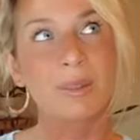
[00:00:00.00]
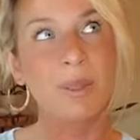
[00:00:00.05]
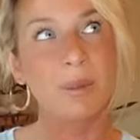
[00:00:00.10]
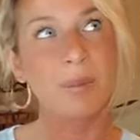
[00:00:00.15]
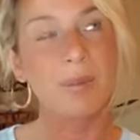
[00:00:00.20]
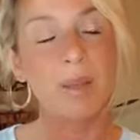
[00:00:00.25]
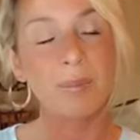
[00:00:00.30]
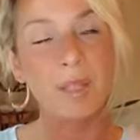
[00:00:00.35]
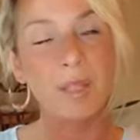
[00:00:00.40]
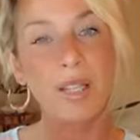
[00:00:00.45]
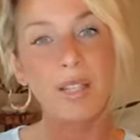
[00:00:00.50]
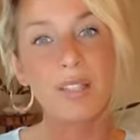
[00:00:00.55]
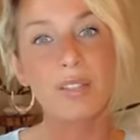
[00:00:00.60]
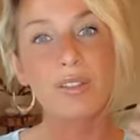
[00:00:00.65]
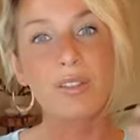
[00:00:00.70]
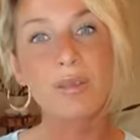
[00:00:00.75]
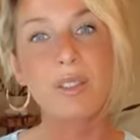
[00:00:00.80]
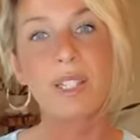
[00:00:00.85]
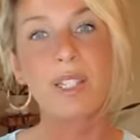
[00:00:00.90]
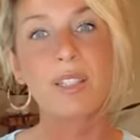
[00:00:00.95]
I'm kind of
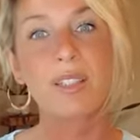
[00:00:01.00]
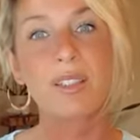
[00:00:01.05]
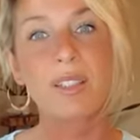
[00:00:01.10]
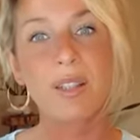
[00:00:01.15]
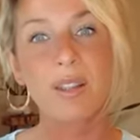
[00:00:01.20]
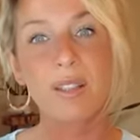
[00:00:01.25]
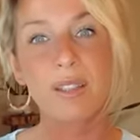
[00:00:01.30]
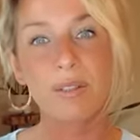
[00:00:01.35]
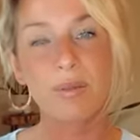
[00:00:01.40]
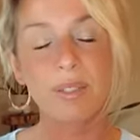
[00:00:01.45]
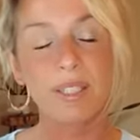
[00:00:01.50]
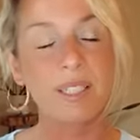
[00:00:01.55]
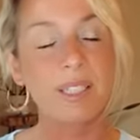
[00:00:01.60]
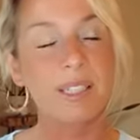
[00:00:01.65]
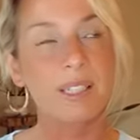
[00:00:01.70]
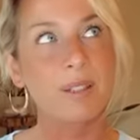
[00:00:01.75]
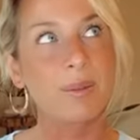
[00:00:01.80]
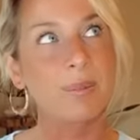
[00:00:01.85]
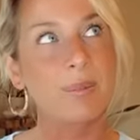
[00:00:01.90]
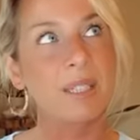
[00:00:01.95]
tuning into this right
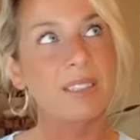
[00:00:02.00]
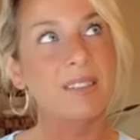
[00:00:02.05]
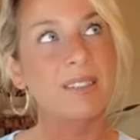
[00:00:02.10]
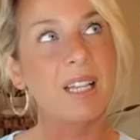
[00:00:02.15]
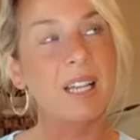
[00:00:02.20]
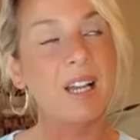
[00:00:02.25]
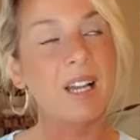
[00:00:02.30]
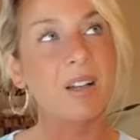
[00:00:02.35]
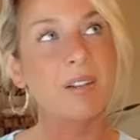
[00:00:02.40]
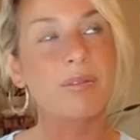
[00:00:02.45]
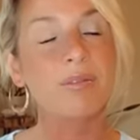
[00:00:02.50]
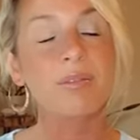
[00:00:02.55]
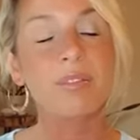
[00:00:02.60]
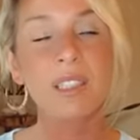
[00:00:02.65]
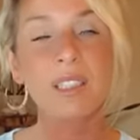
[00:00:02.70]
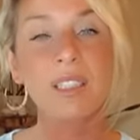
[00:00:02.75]
now myself.